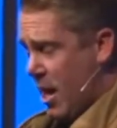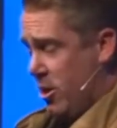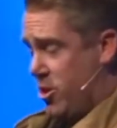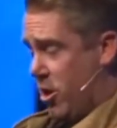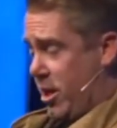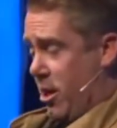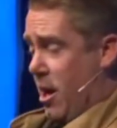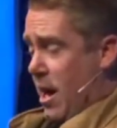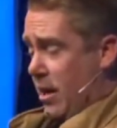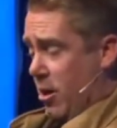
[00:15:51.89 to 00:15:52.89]
You took your
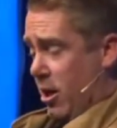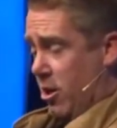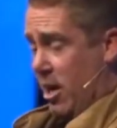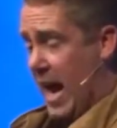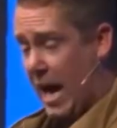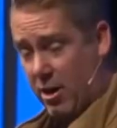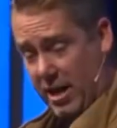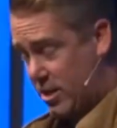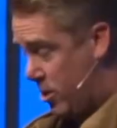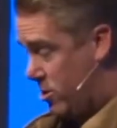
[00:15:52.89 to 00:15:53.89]
inheritance.